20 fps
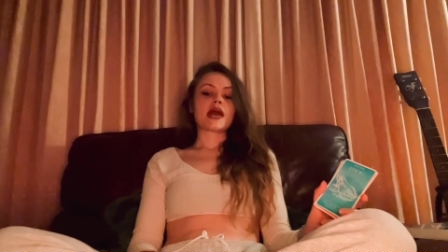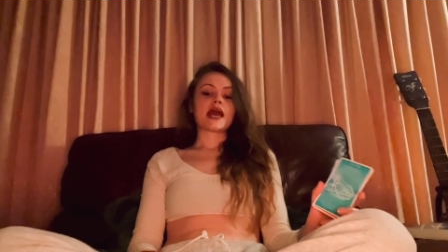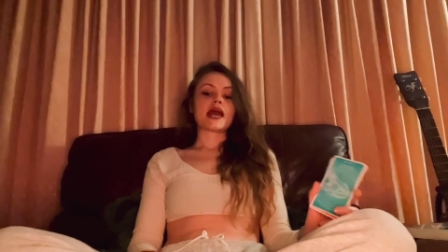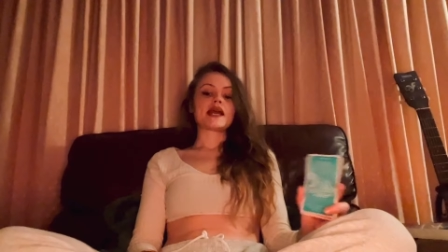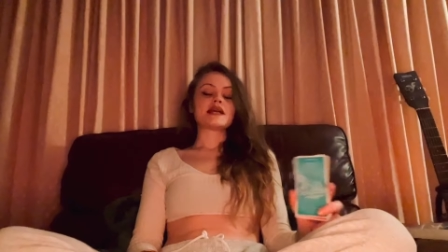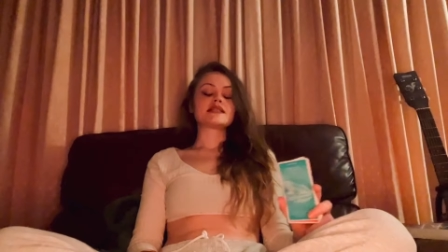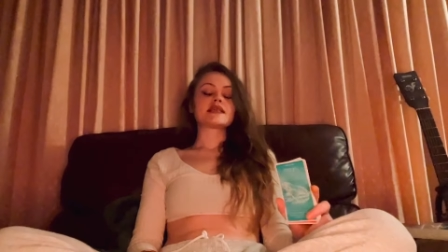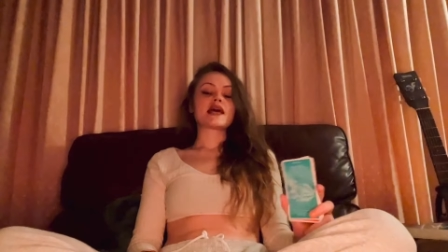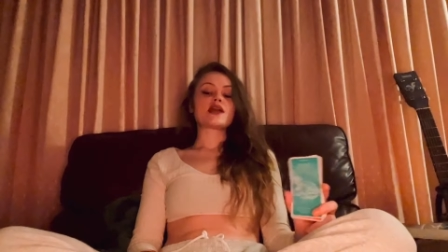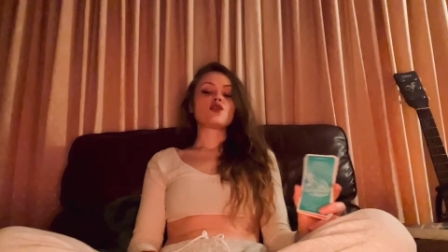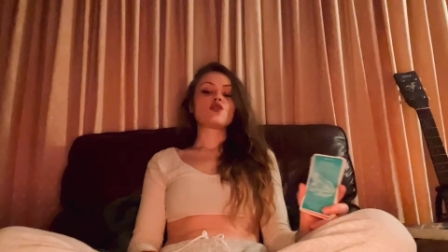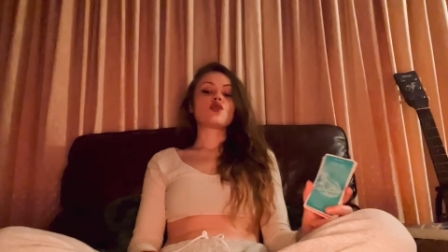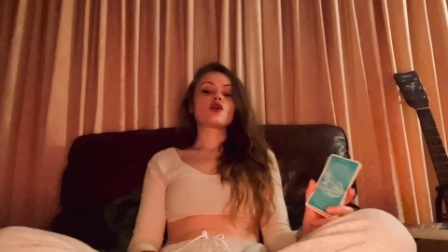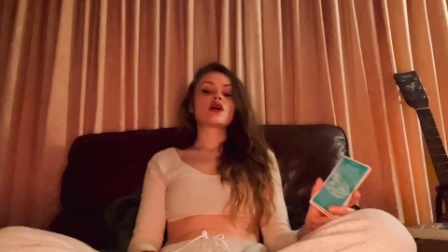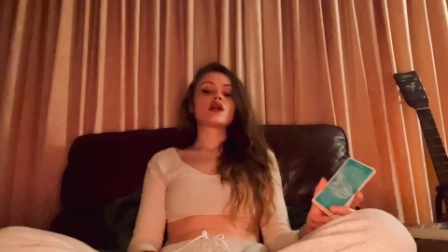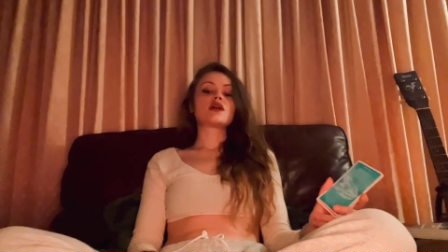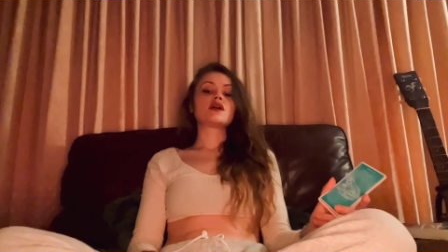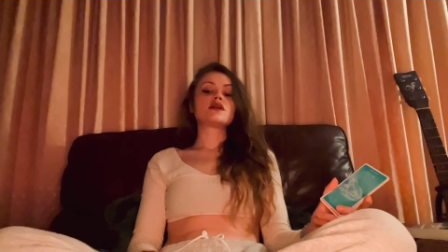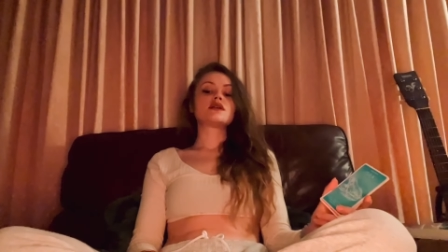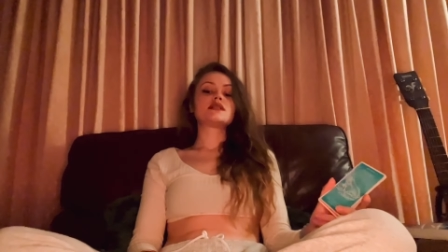It's like you're
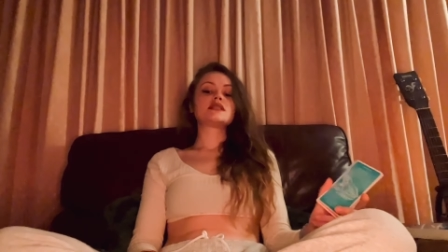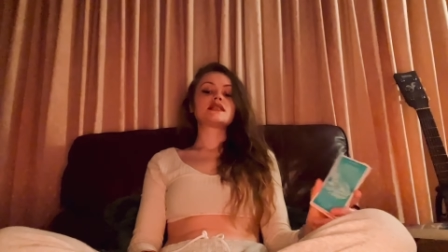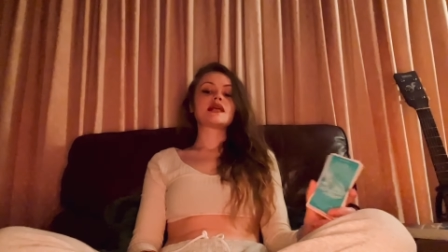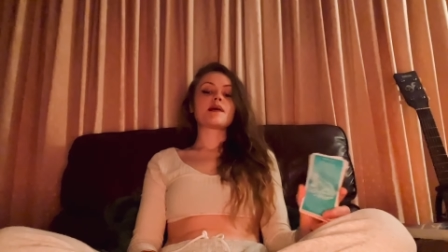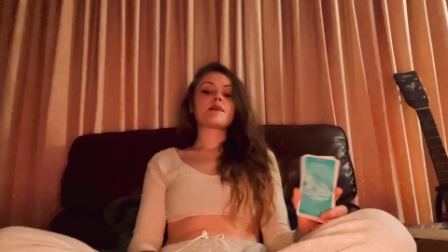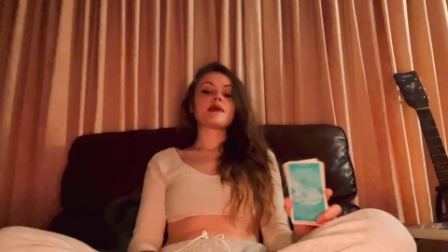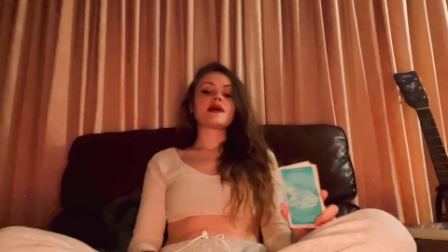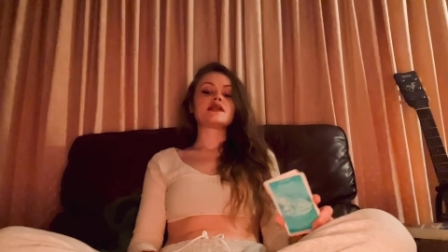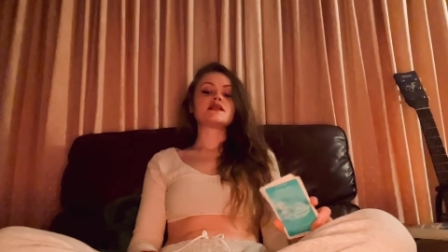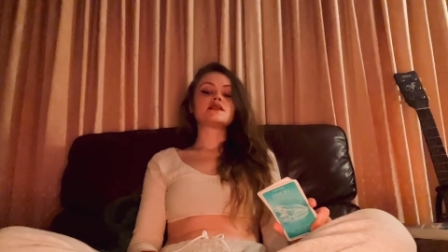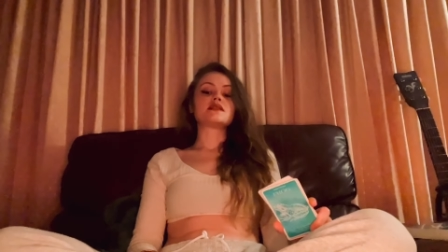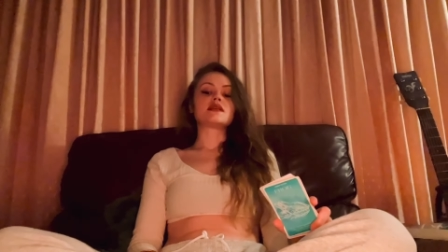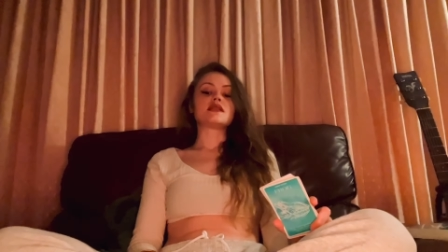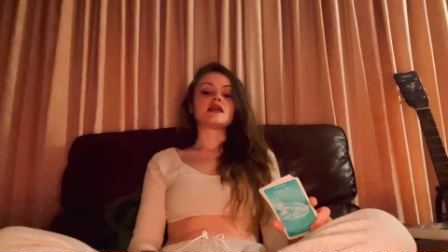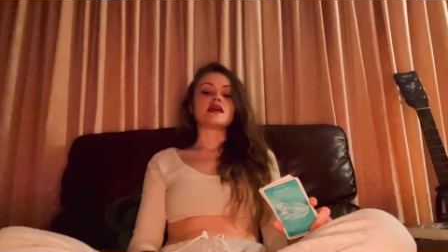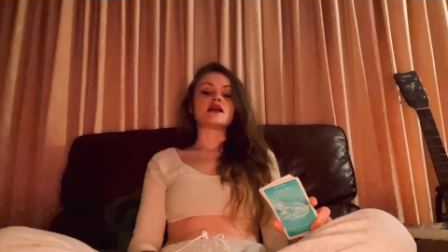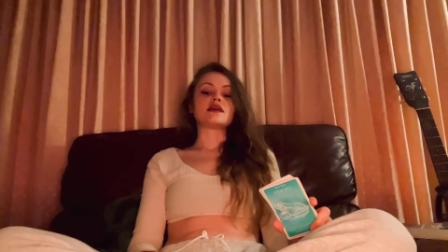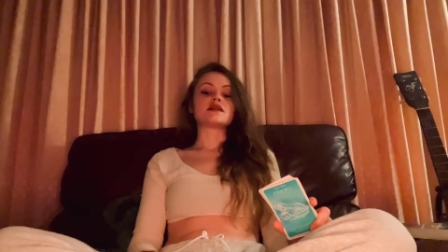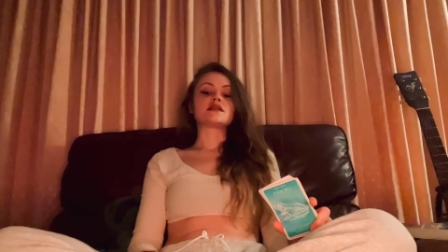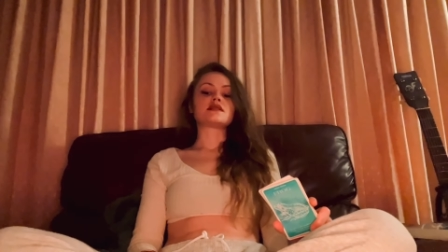going to step into
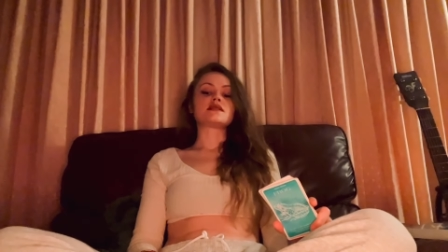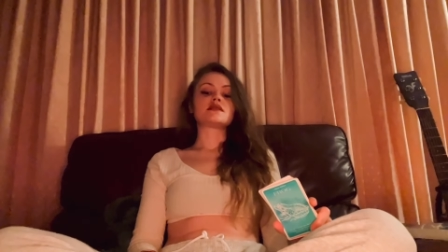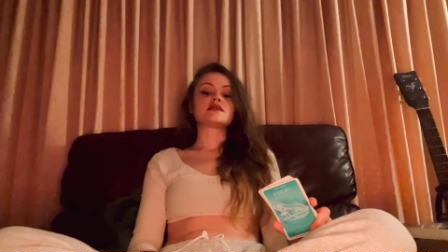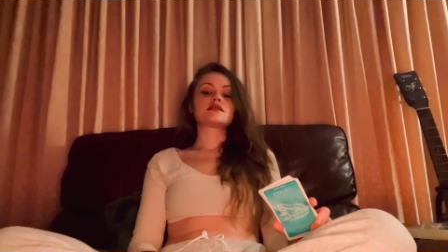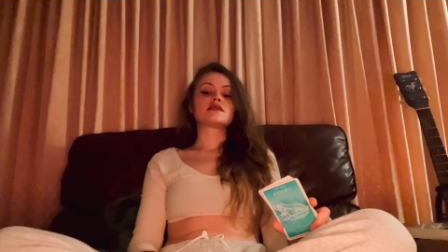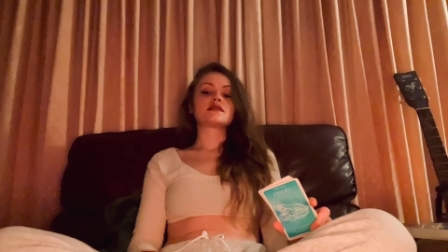this